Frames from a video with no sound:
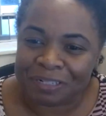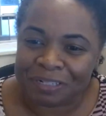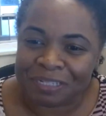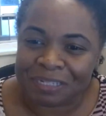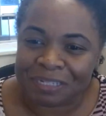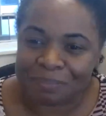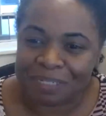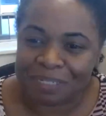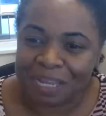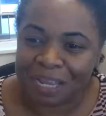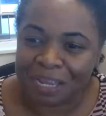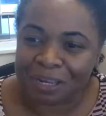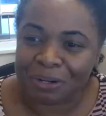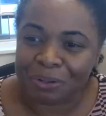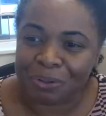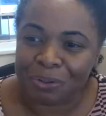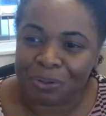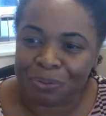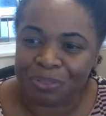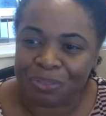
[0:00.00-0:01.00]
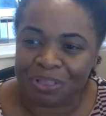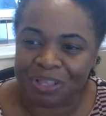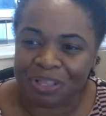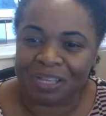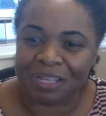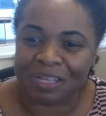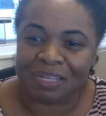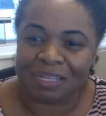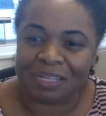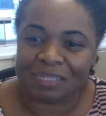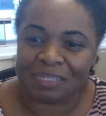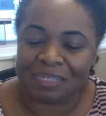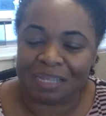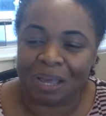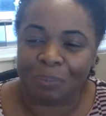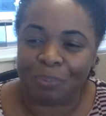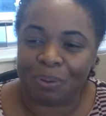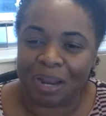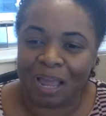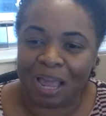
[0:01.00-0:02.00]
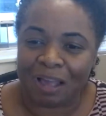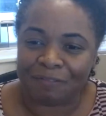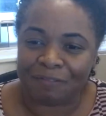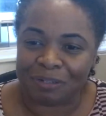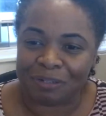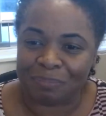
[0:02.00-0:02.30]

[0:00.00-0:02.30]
and some technical things that would have